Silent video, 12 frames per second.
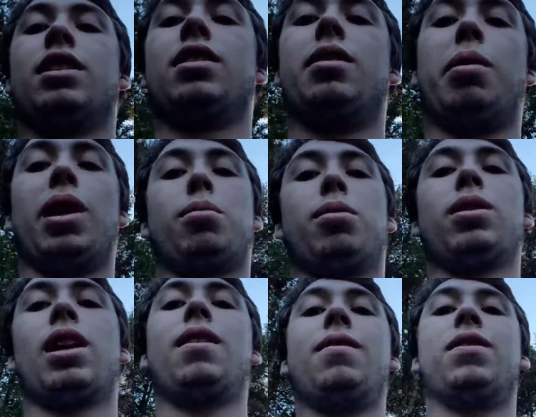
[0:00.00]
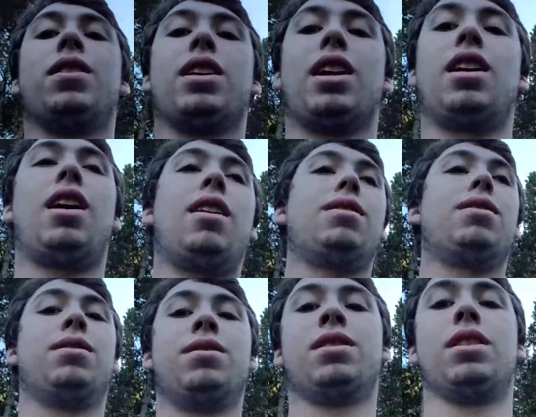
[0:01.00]
you bought the program, you're cut
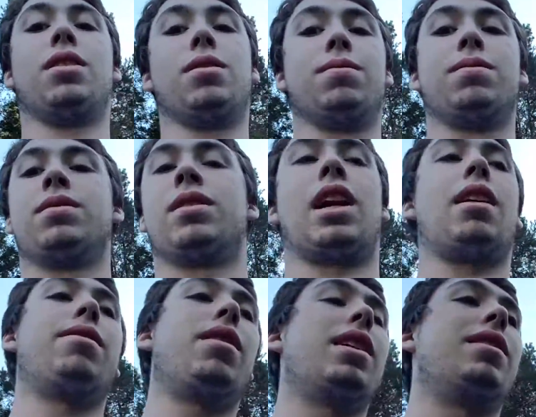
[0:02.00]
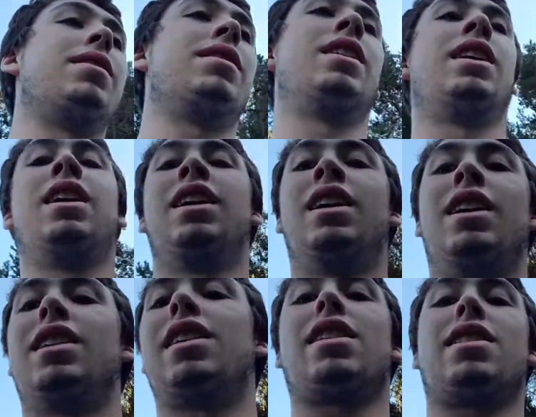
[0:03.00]
off, have fun. That's